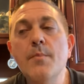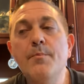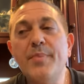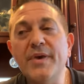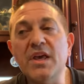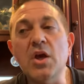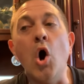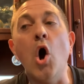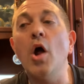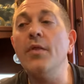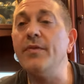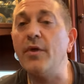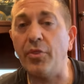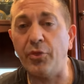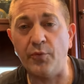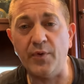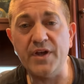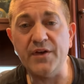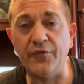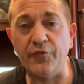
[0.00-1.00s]
beyond the
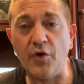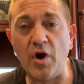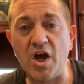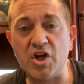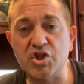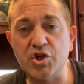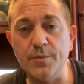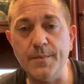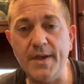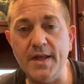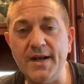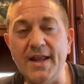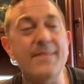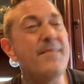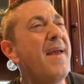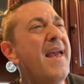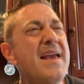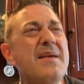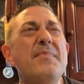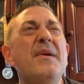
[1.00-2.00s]
3 freshmen and
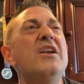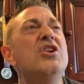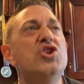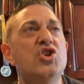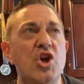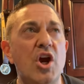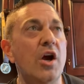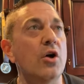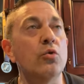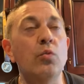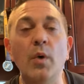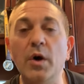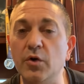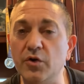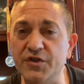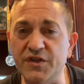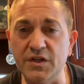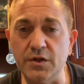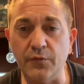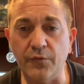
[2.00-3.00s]
maybe Jared
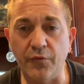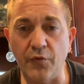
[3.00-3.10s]
Wilson